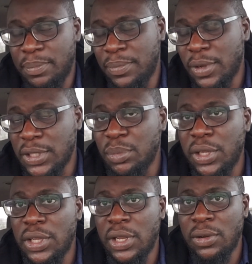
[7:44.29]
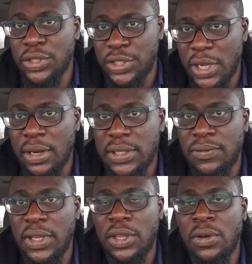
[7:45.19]
possibly share this
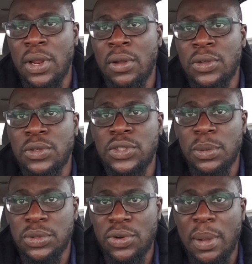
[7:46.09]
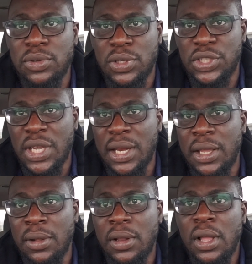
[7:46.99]
video, and also subscribe to the
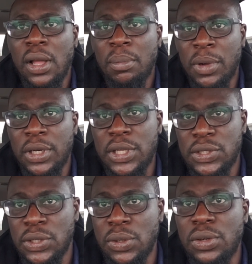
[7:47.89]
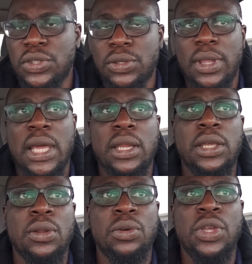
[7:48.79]
channel Money is Good, so that
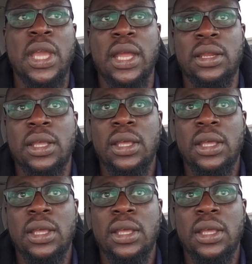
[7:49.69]
you can